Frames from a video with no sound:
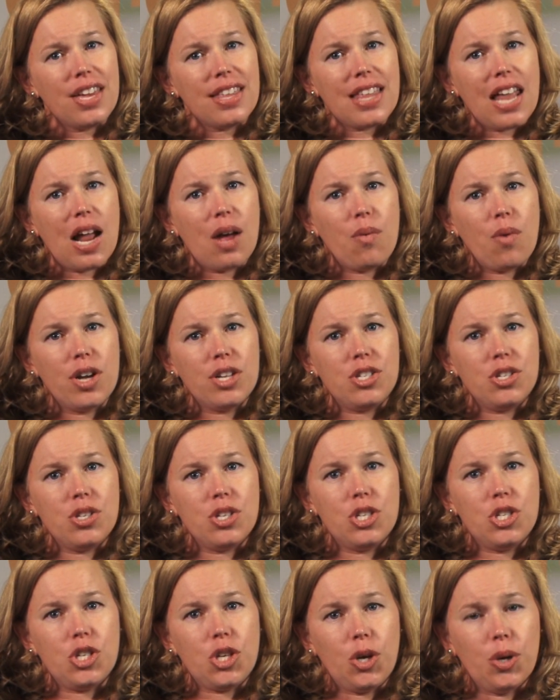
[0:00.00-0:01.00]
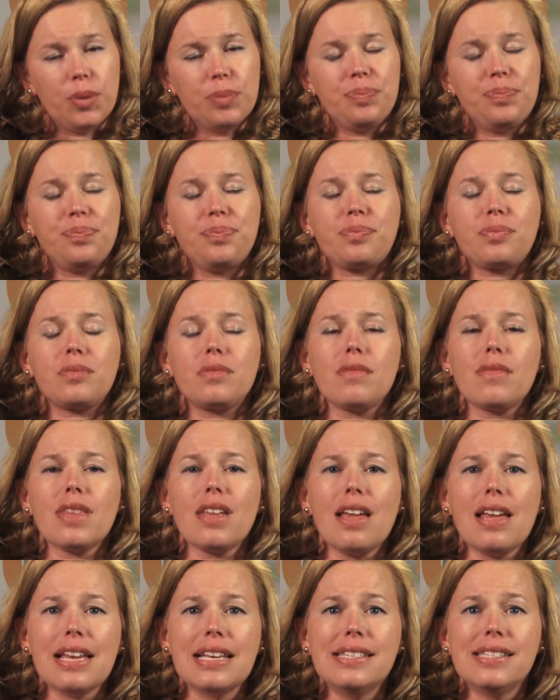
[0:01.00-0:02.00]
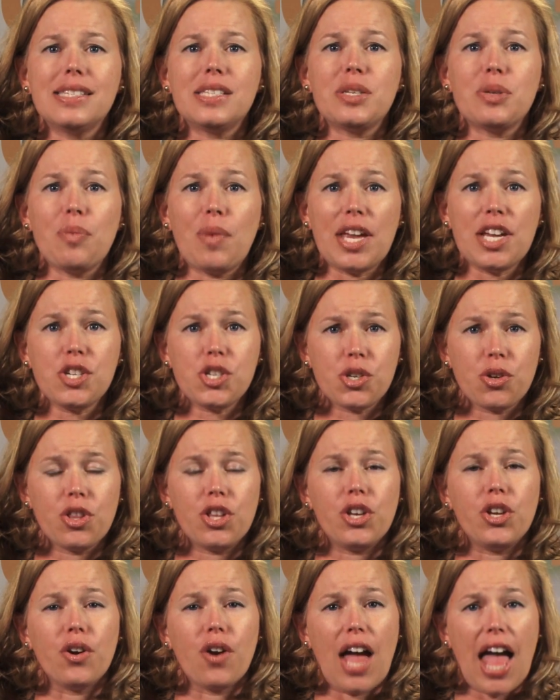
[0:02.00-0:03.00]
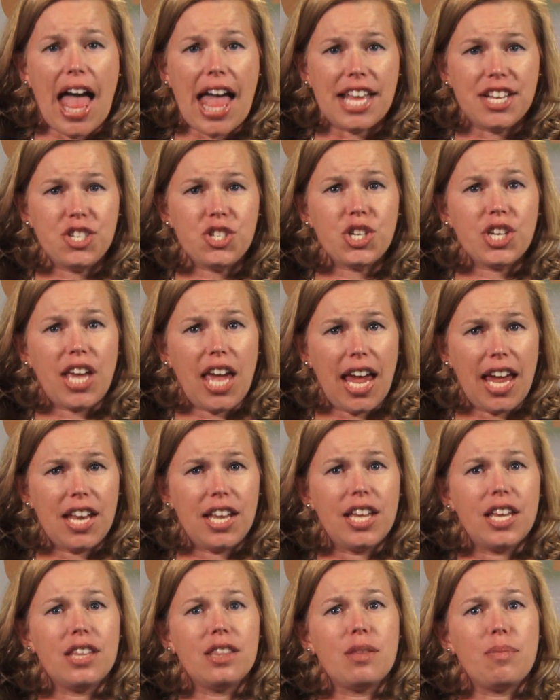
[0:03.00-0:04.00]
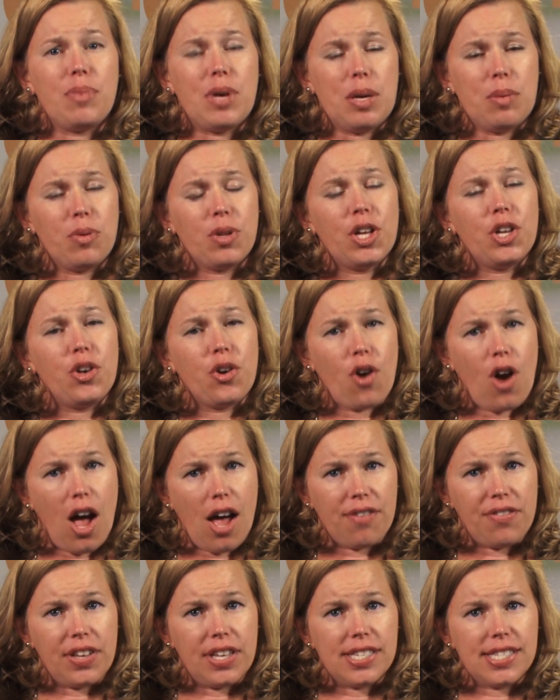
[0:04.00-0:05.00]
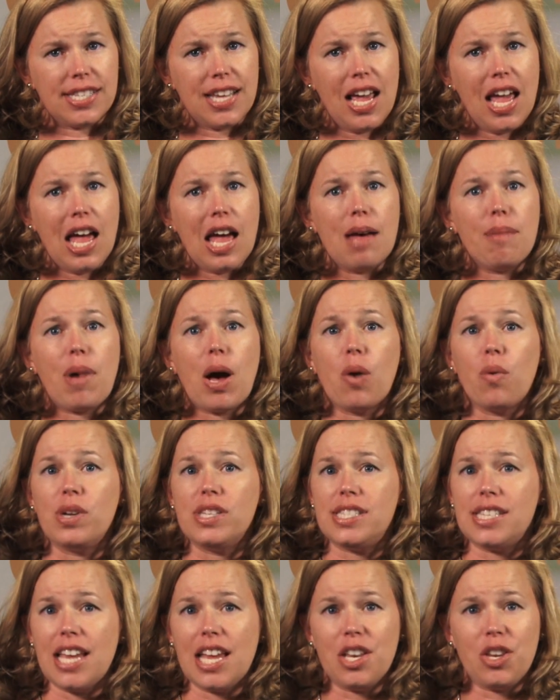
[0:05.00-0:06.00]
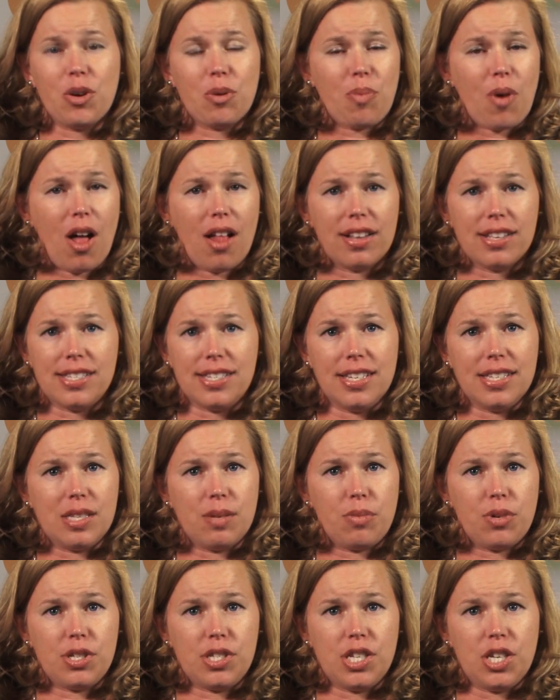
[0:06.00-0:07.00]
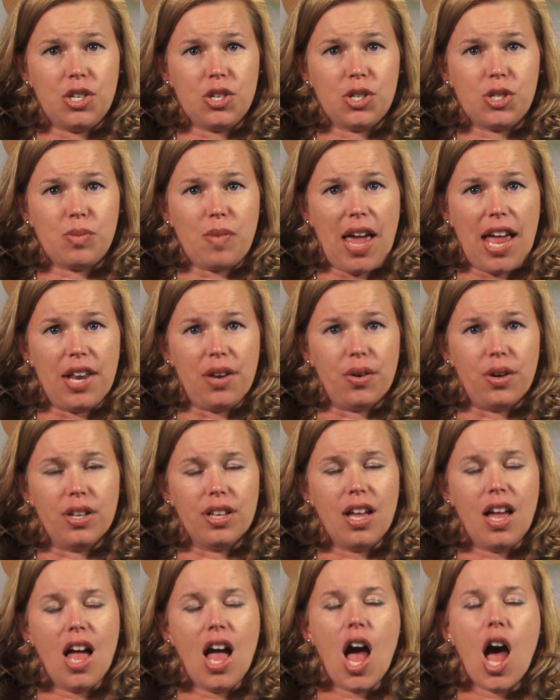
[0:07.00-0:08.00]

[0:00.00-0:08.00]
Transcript: thing that I want you to do is to make sure that you're educating the people in your office about what's in your policies and procedures manual.